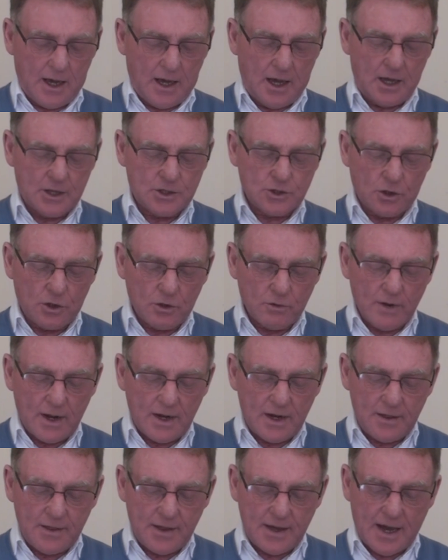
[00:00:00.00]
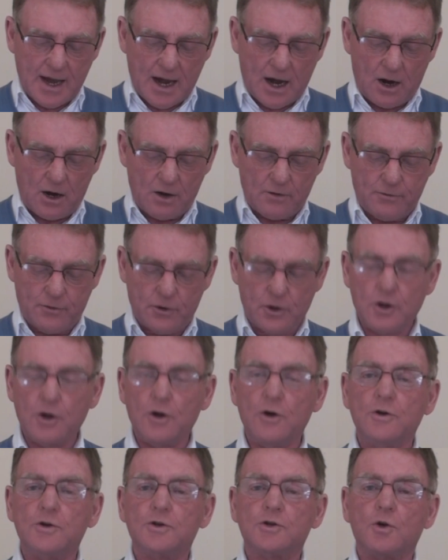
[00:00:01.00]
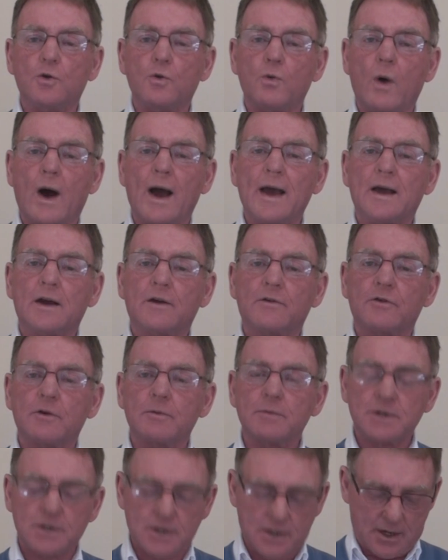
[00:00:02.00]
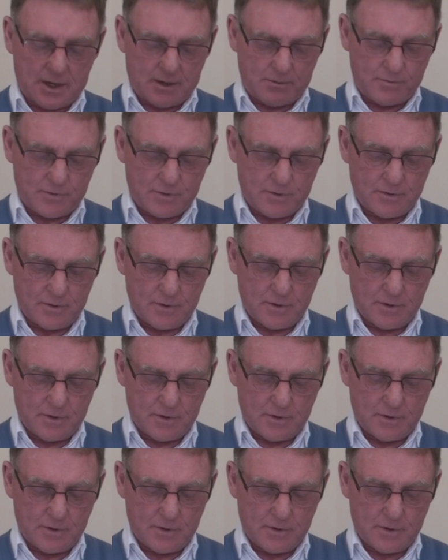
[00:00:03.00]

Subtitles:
"It's already the hour for you to wake from sleep.